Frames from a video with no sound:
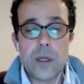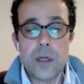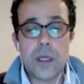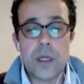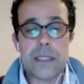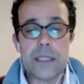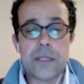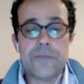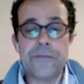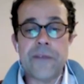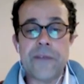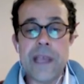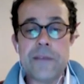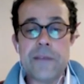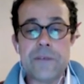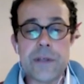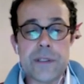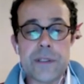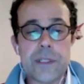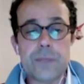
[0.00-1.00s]
and
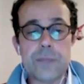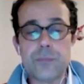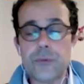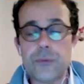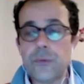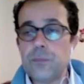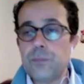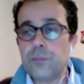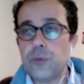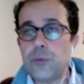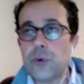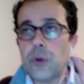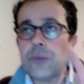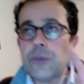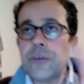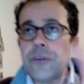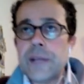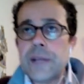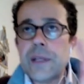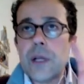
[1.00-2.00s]
favored a
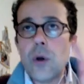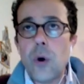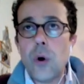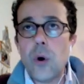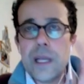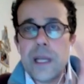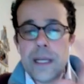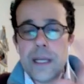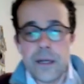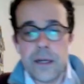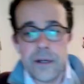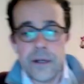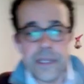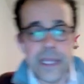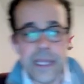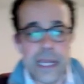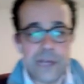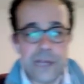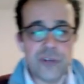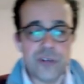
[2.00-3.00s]
bureaucratic
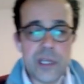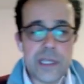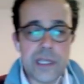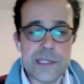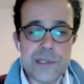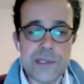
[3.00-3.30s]
oligarchy, actually.